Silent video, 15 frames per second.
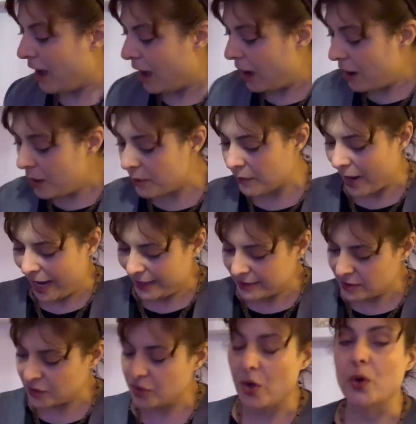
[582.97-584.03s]
All right,
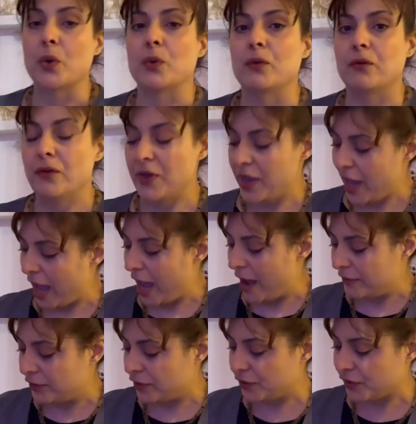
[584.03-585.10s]
so we
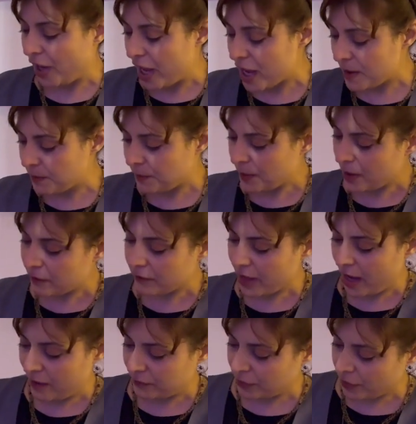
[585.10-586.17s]
have shape, we
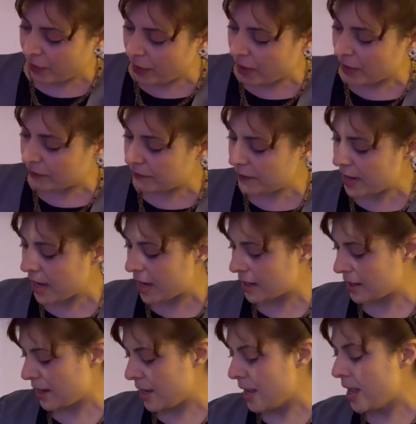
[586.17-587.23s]
have carving,
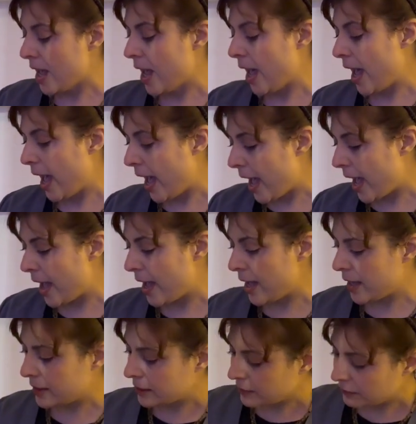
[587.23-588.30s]

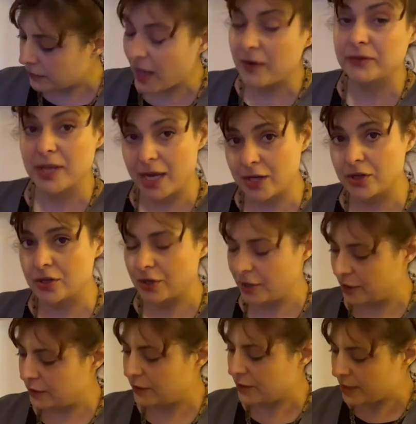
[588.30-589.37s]
and we have texture.
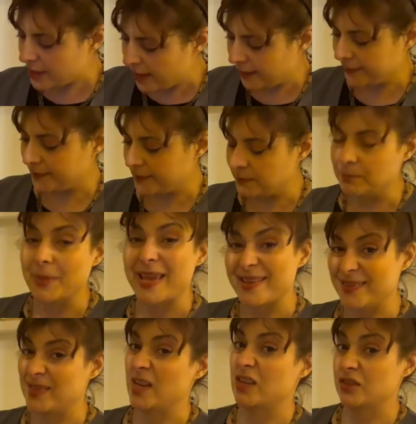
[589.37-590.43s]
Yes,
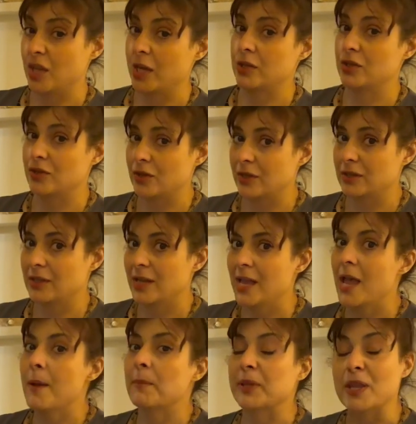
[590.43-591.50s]
basic texture.
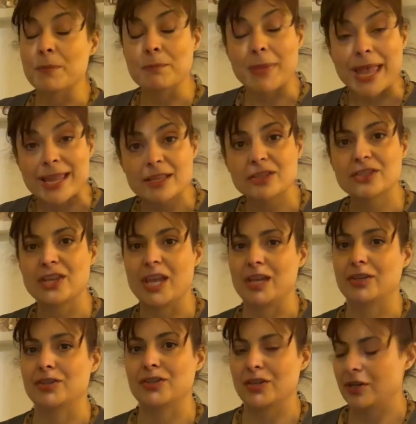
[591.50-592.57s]
But the main
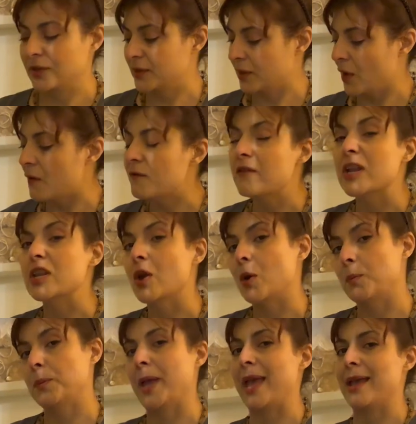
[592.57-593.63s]
textures come when you're
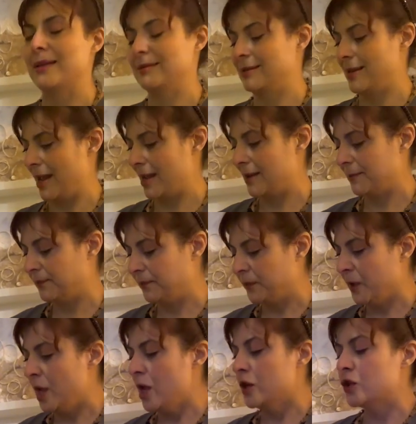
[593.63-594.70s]
painting.
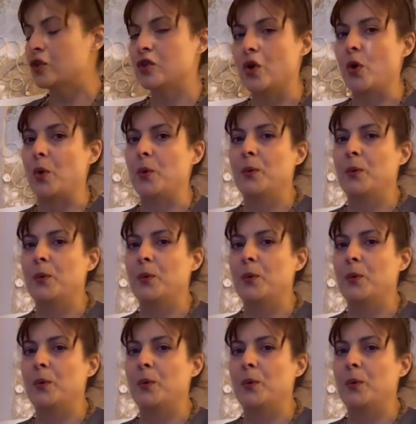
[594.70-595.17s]
So